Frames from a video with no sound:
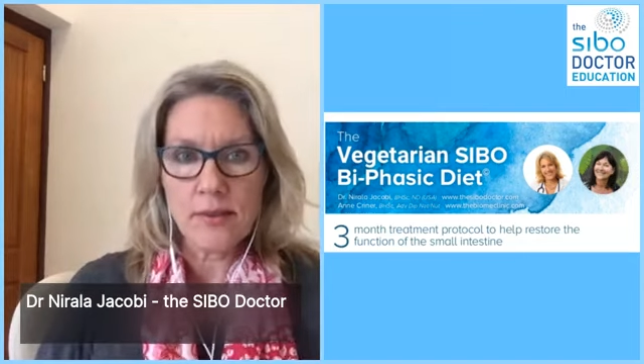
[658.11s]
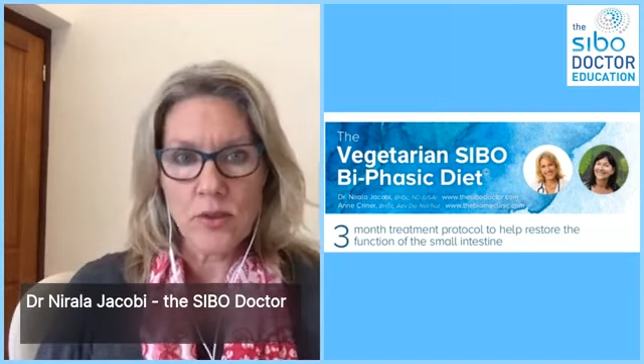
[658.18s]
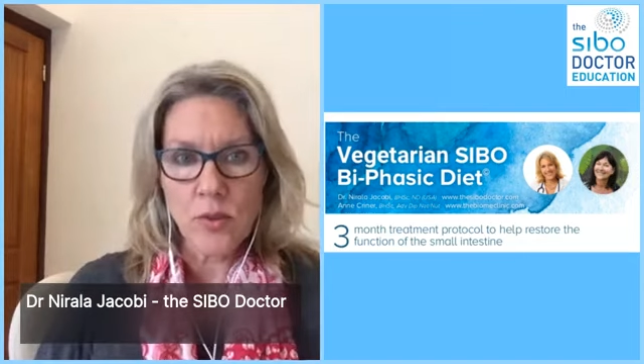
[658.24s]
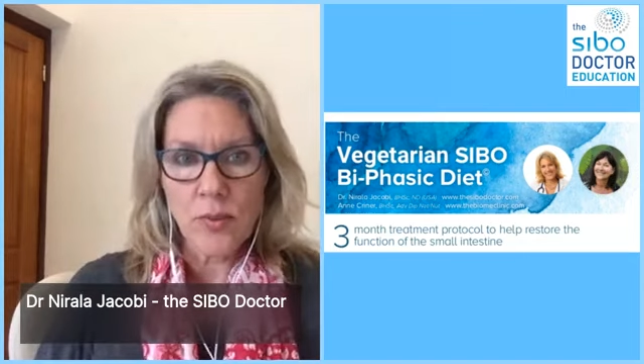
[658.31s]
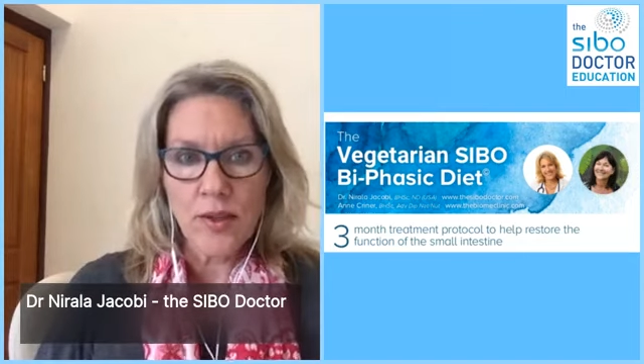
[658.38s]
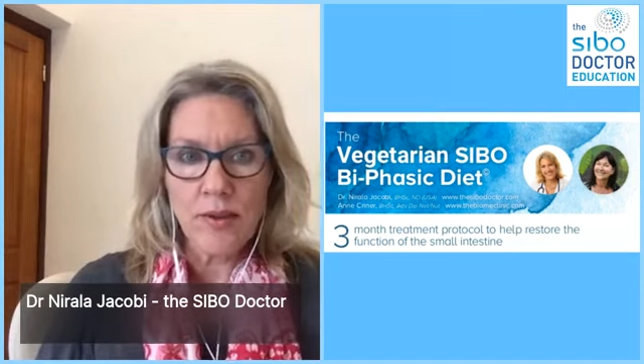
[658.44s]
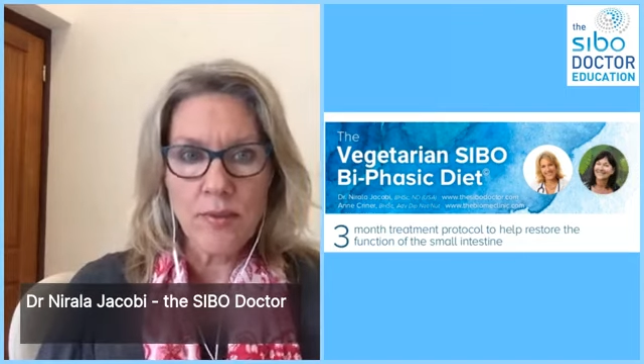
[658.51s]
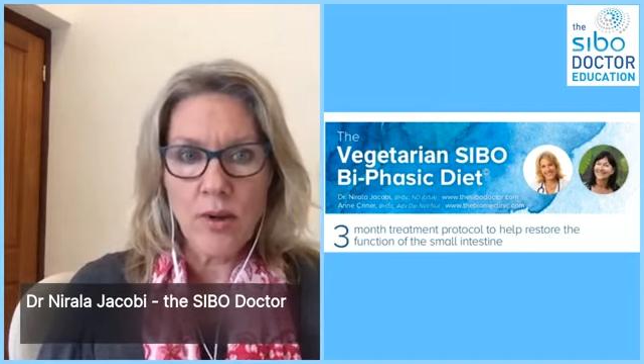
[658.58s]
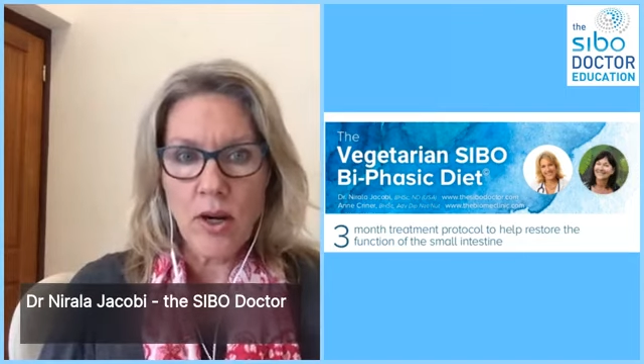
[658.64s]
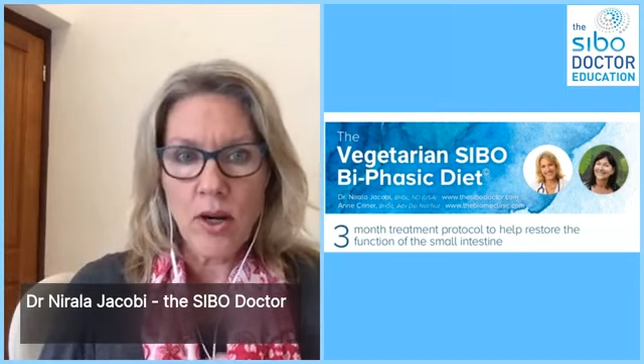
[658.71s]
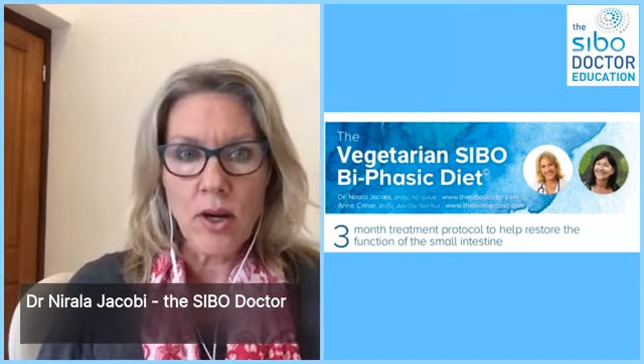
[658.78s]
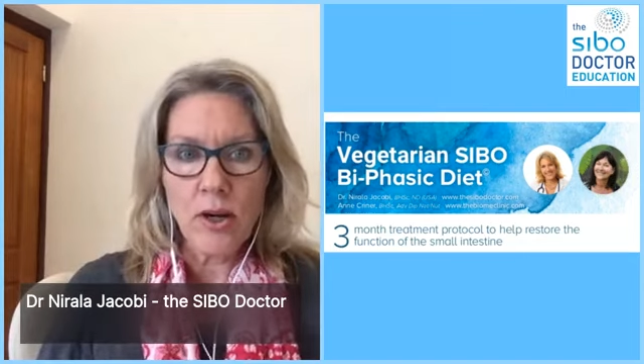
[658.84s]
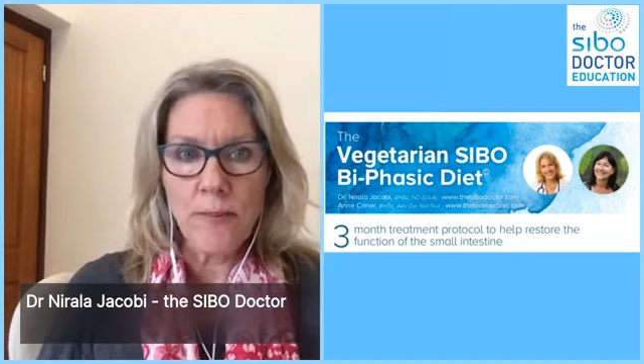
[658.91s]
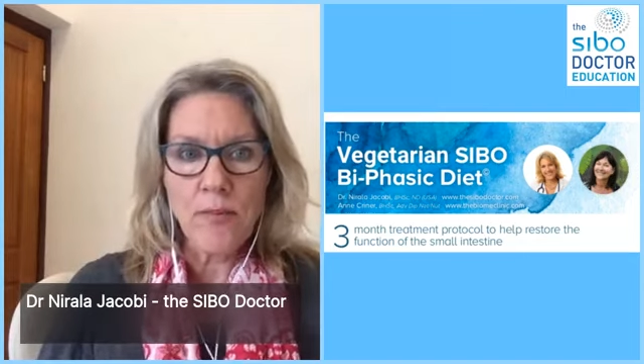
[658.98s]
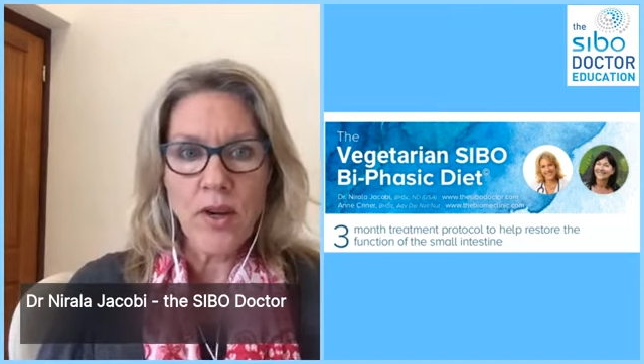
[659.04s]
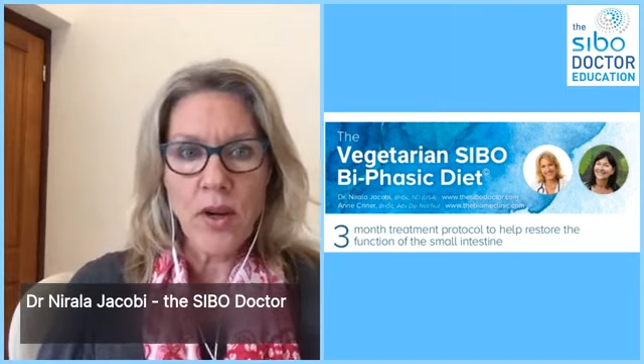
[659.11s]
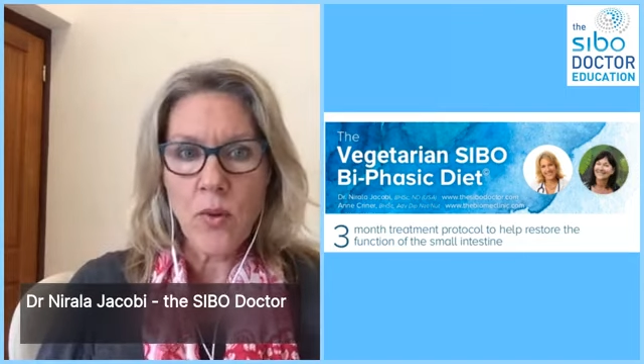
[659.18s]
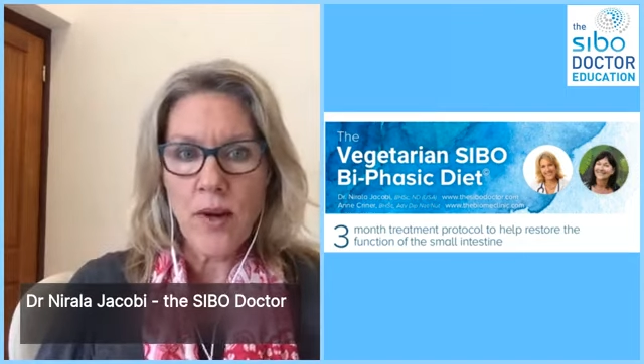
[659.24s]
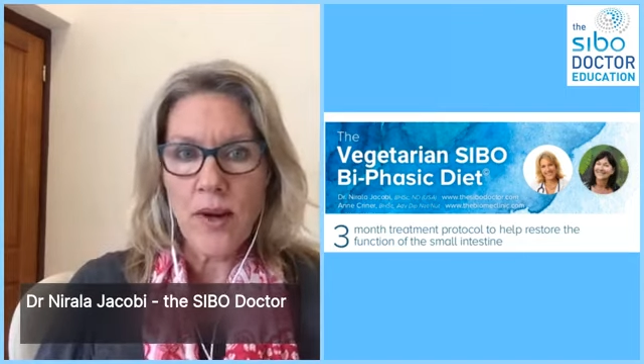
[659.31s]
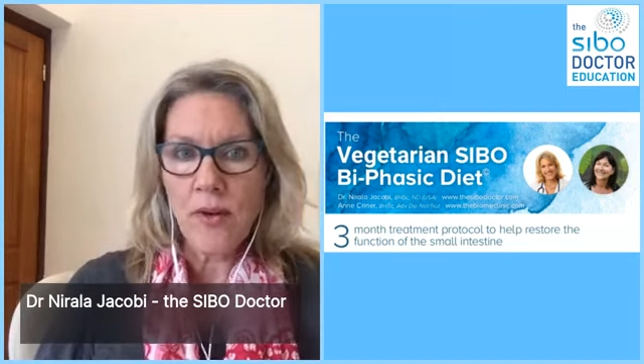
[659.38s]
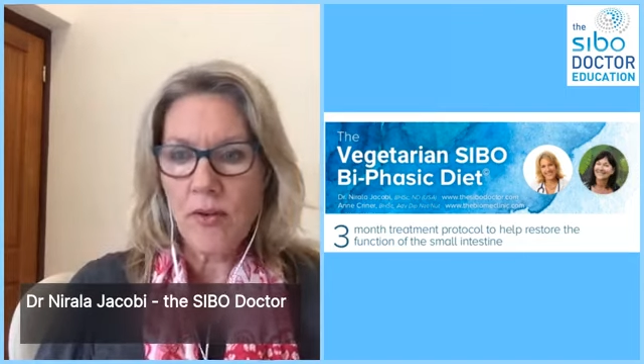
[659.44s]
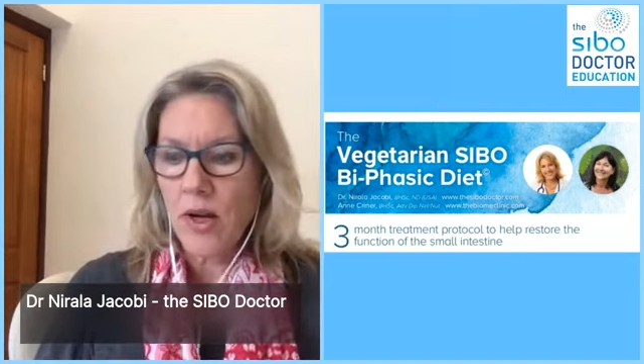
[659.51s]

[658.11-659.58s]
So we are quite